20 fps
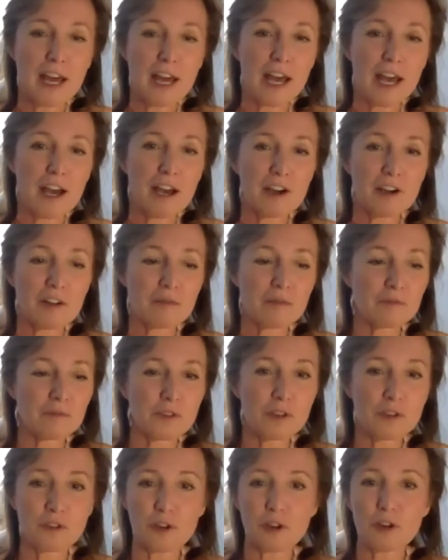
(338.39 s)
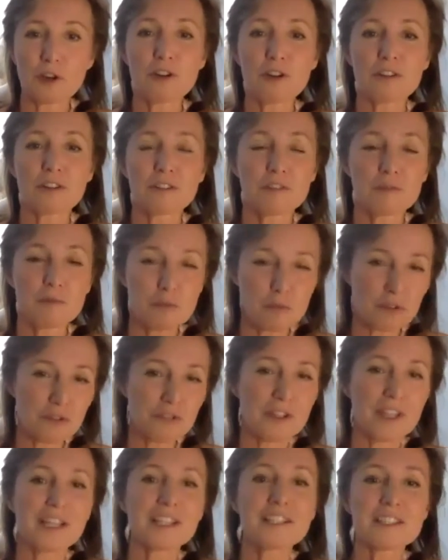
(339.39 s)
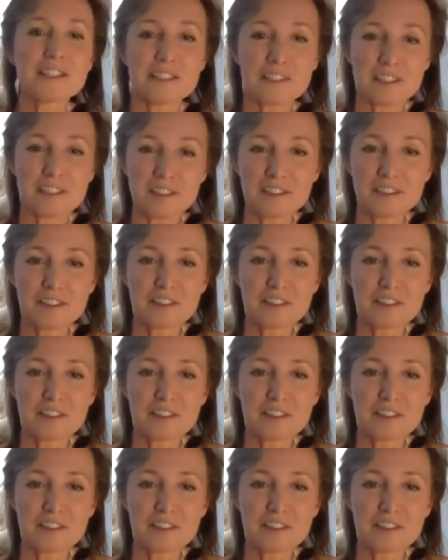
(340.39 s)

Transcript: the dog protects